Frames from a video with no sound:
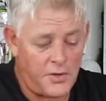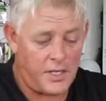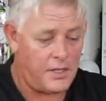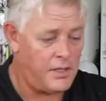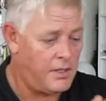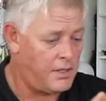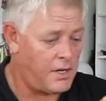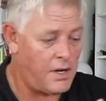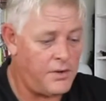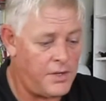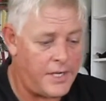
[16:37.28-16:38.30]
rig,
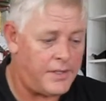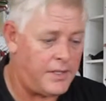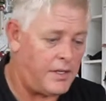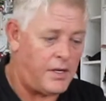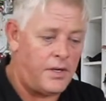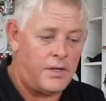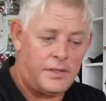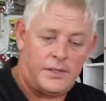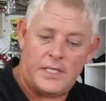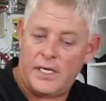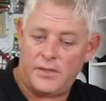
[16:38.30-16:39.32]
no nothing, no
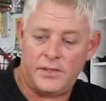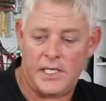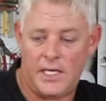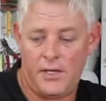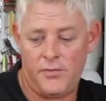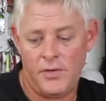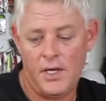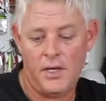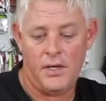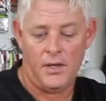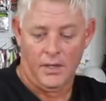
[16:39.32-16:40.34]
tangle sleeve.
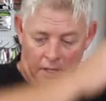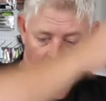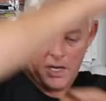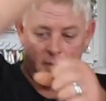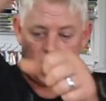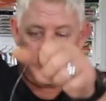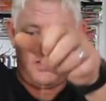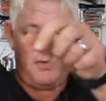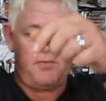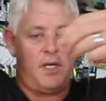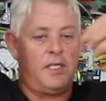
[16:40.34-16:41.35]

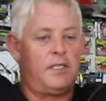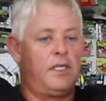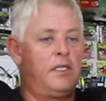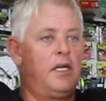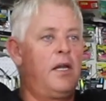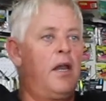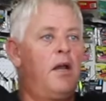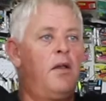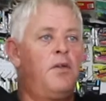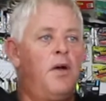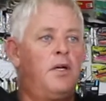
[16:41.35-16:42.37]
Absolutely finesse as
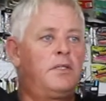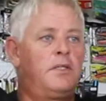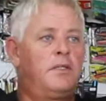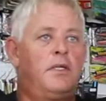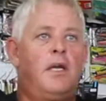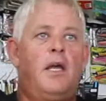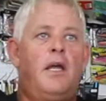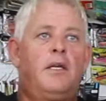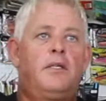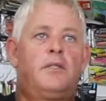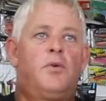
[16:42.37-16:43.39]
little knots
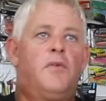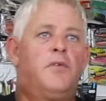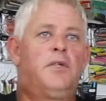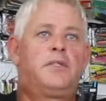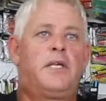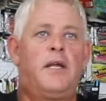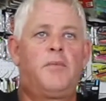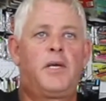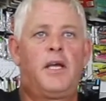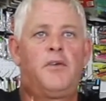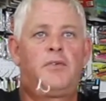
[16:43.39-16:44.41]
and swivels
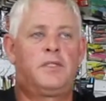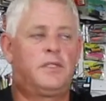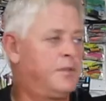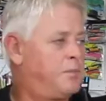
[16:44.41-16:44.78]
and McGafters as